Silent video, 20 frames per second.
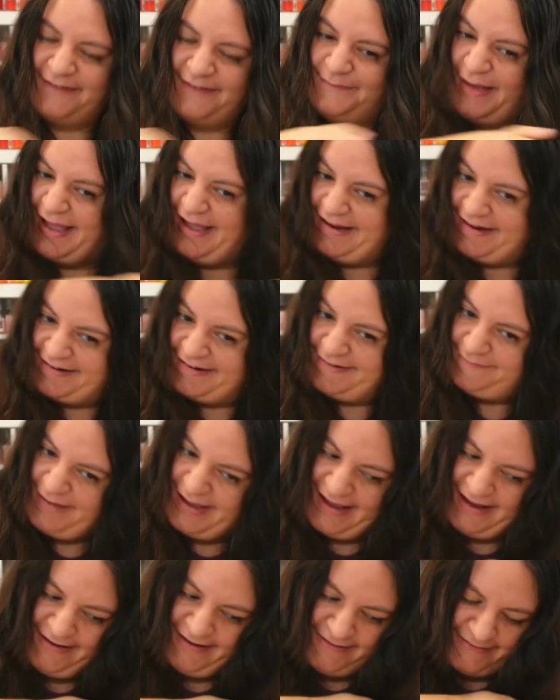My
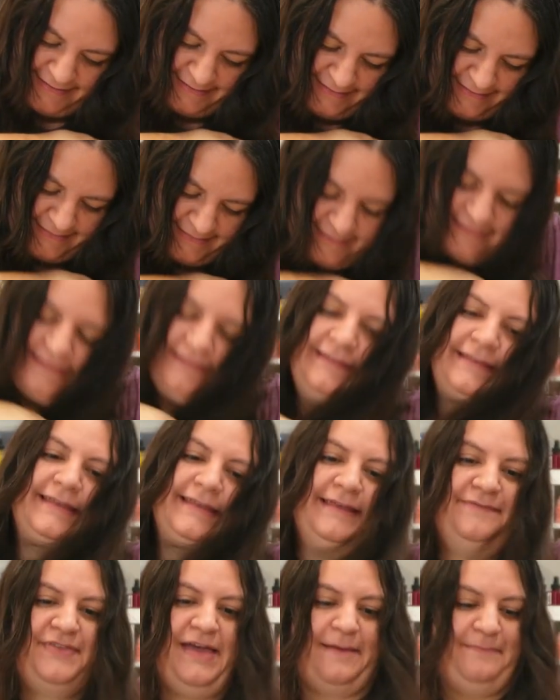hair.
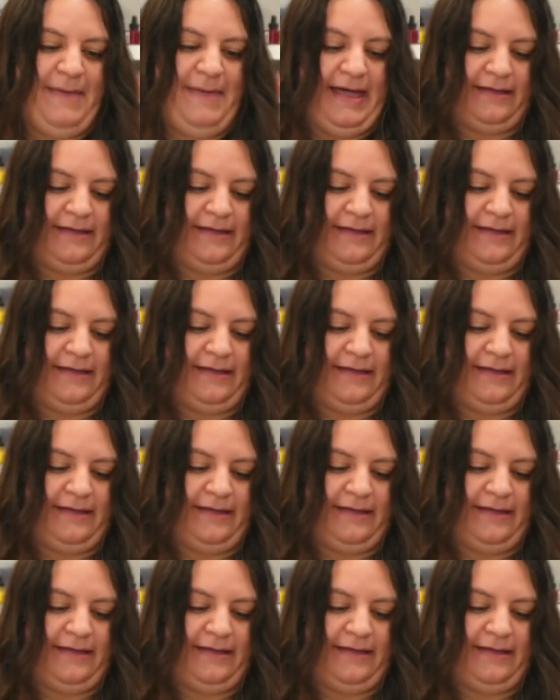Give that back.